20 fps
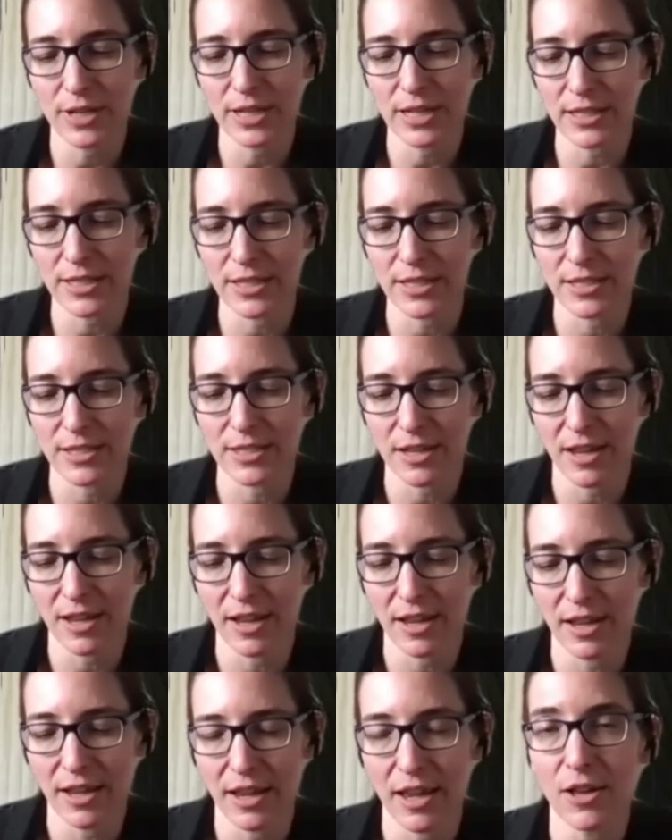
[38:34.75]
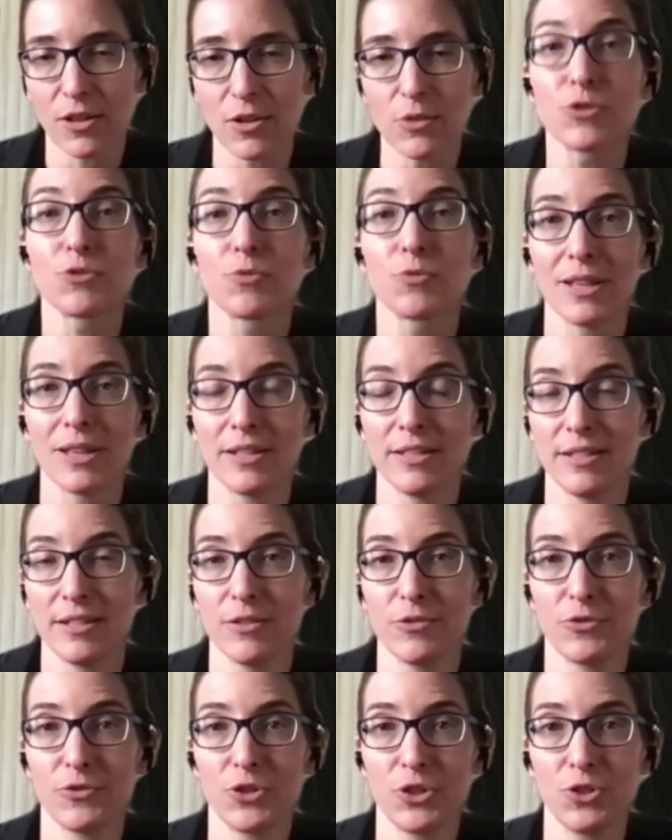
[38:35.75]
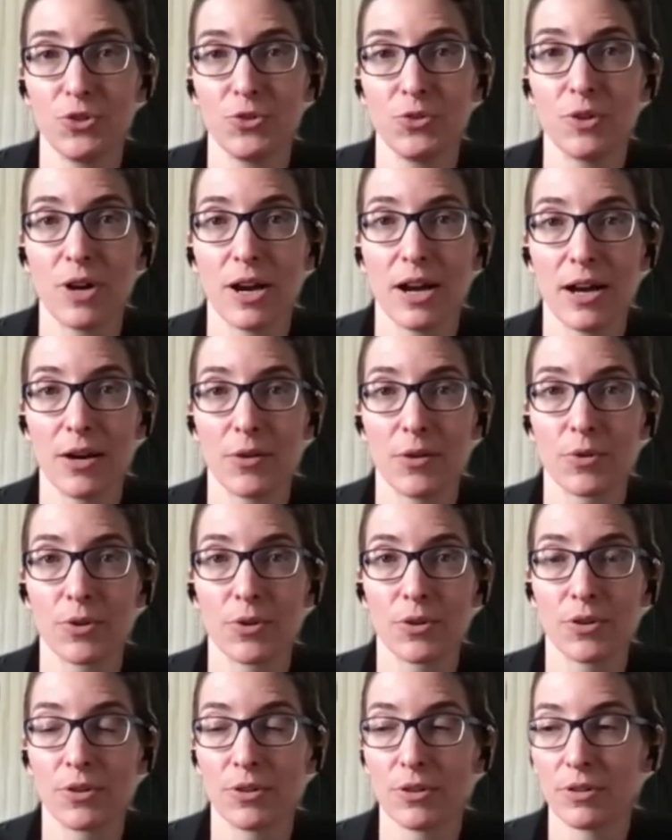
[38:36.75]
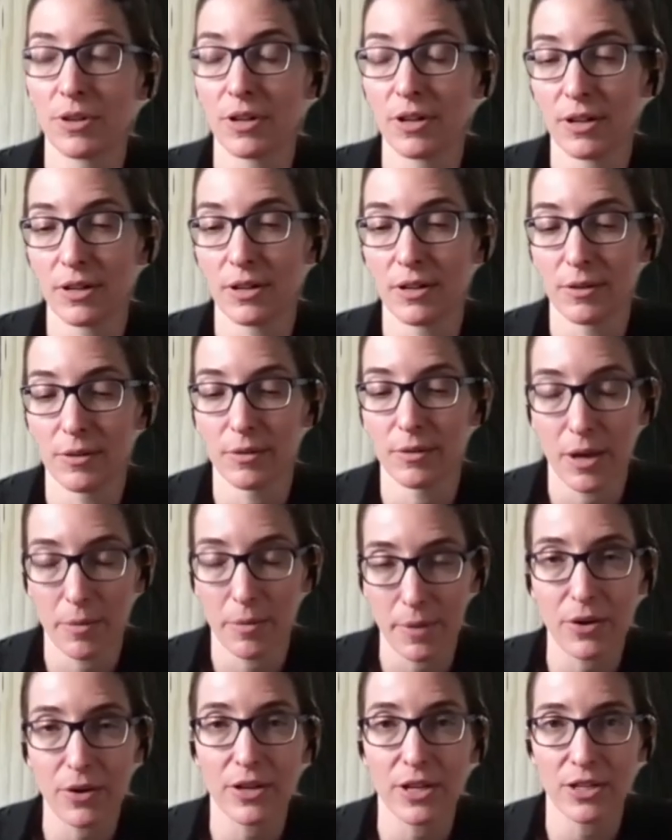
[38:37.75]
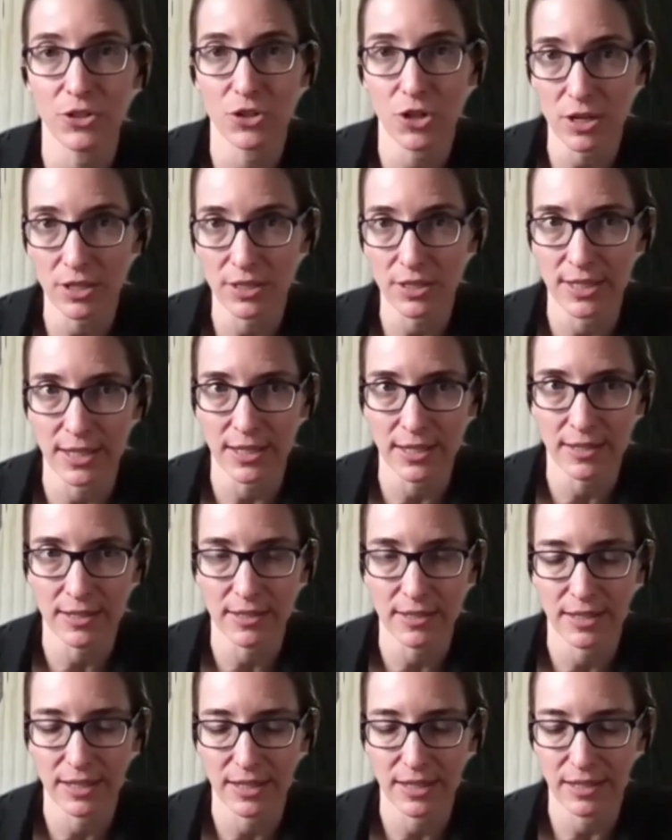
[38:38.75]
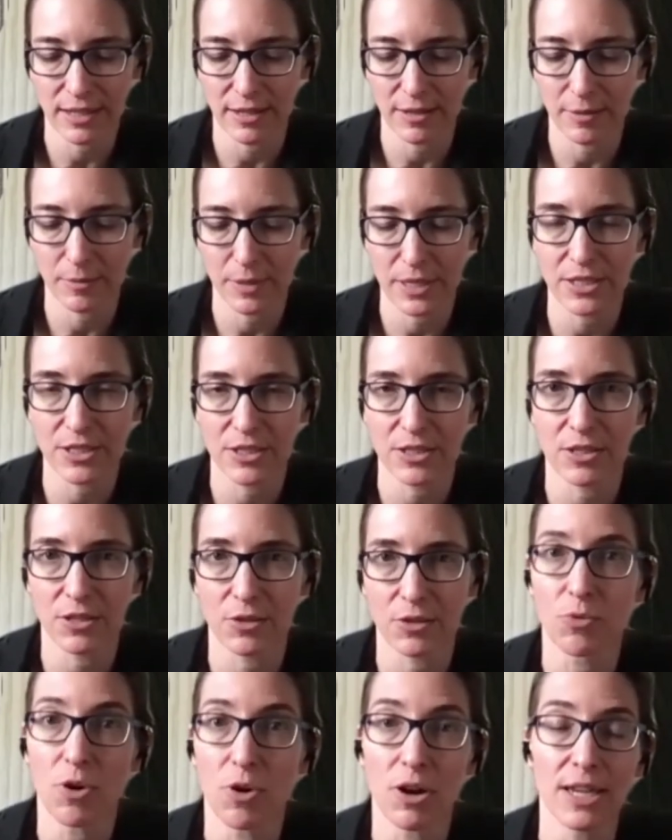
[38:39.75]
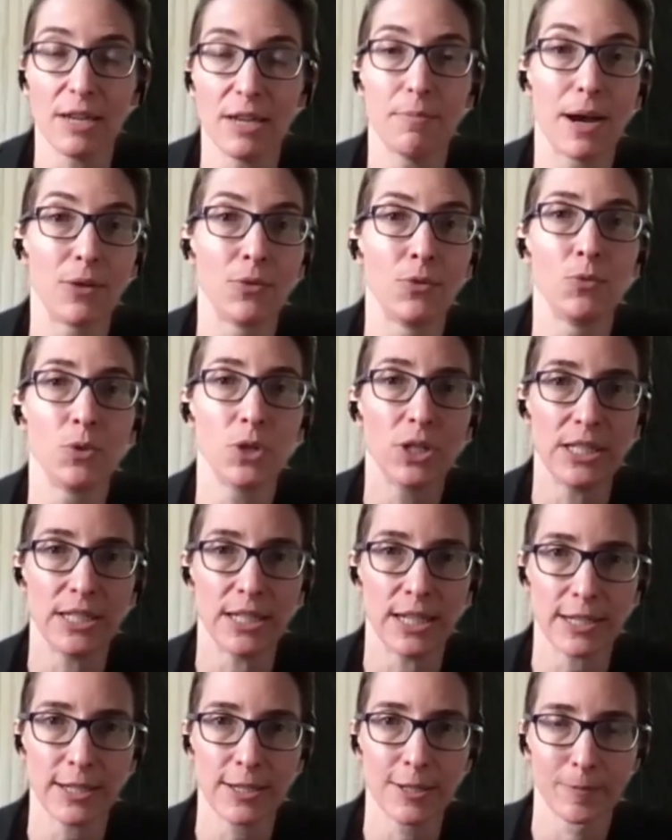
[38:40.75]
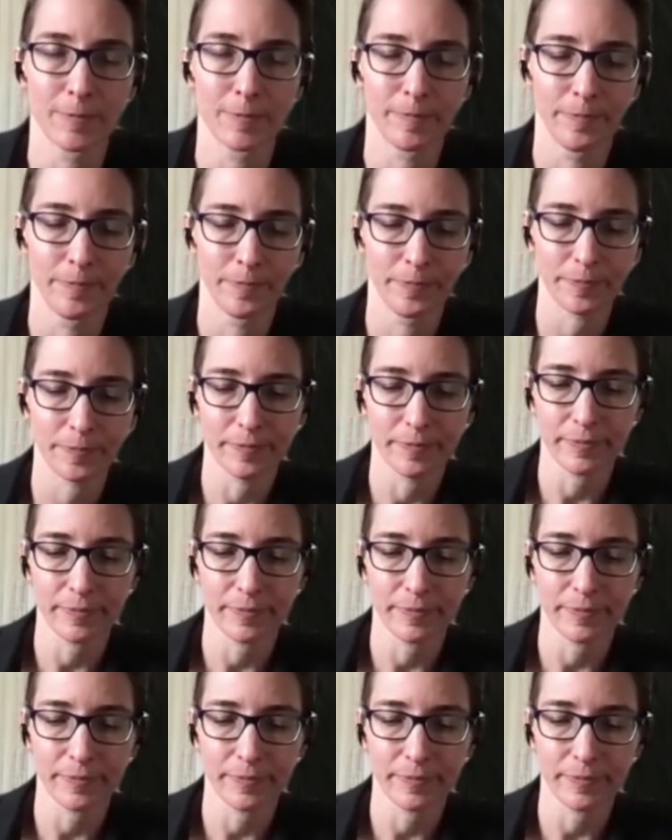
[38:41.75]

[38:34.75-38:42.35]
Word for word: it's a, a, close relative to our uh, American dog tick. Um, mm It's the Rocky Mountain wood tick. Okay.